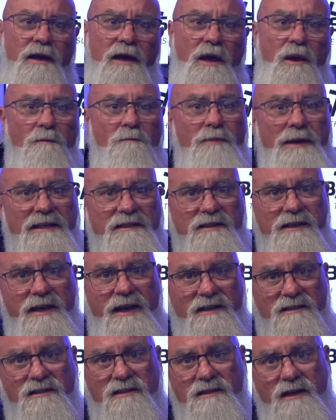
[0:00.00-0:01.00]

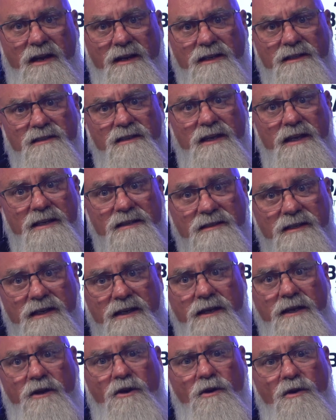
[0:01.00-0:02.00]
BTS Studies is
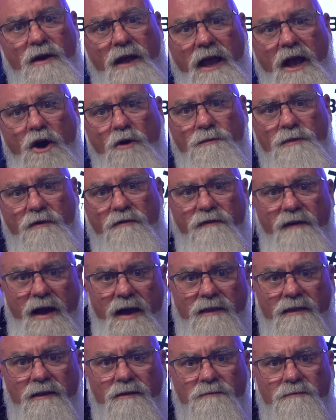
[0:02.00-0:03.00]
here to help you
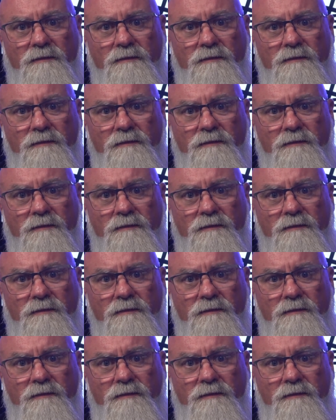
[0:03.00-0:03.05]
find them.